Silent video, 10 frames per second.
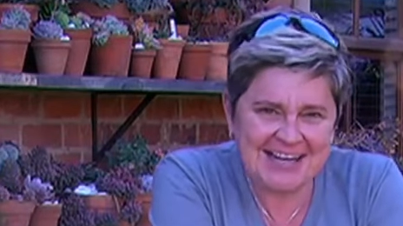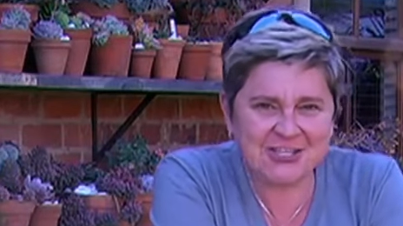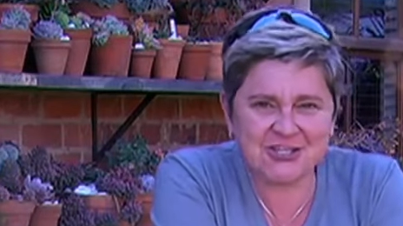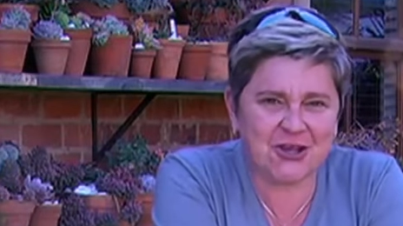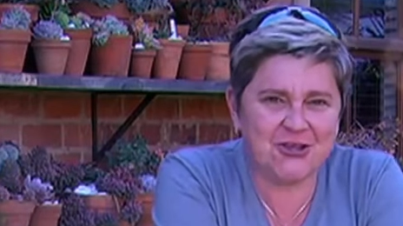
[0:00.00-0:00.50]

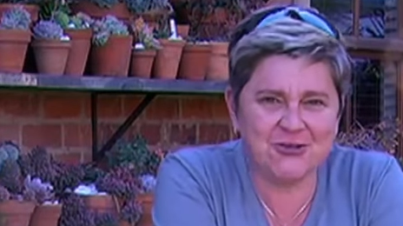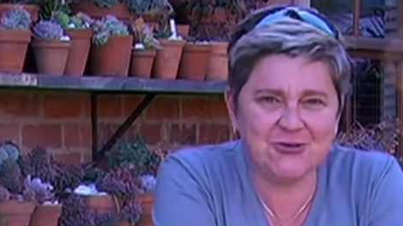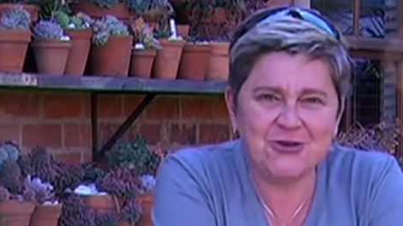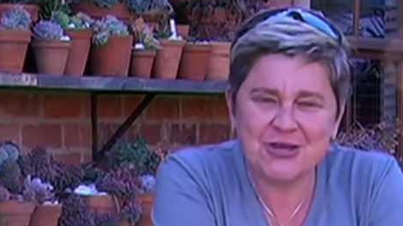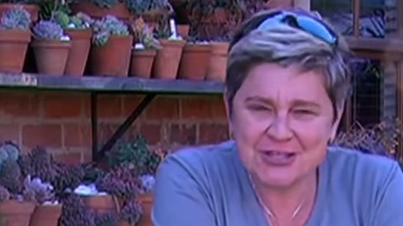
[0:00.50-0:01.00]
Let's show
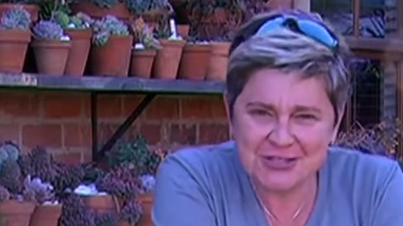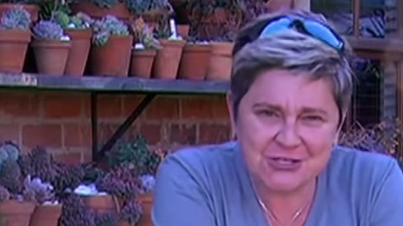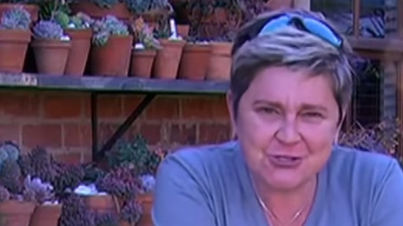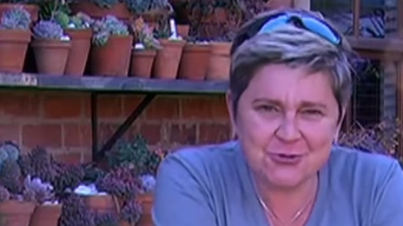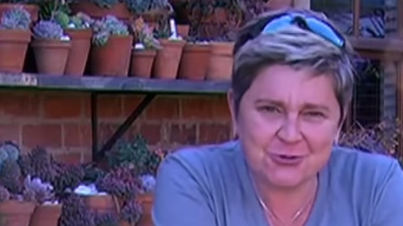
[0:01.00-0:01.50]
you
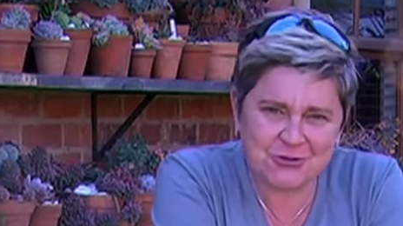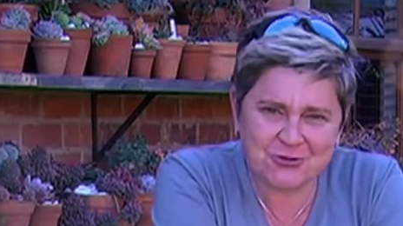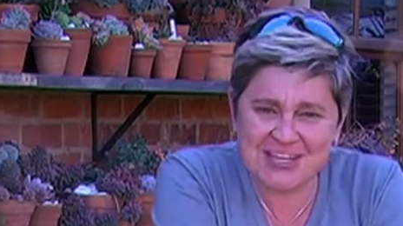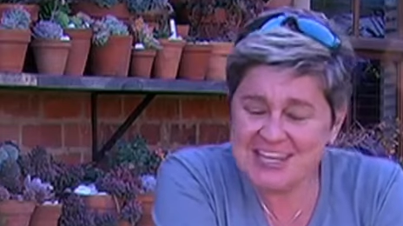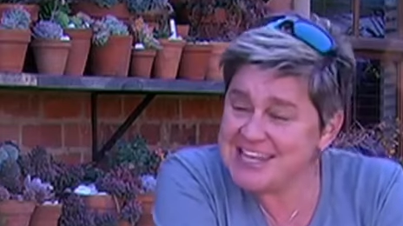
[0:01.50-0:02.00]
the two or
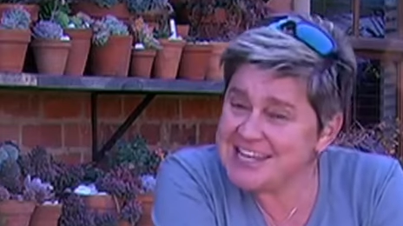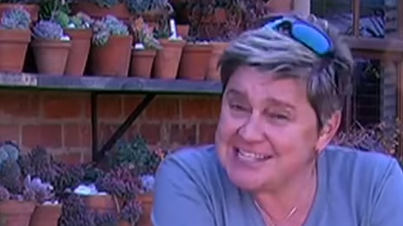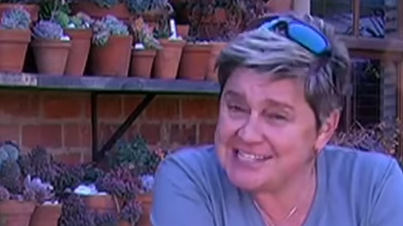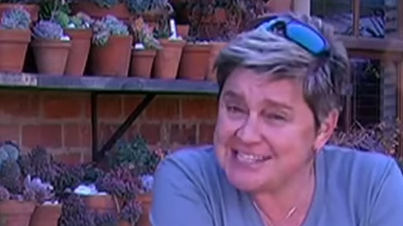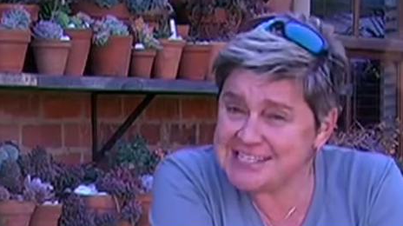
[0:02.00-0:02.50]
three
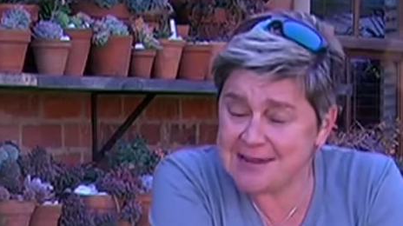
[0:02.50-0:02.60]
easy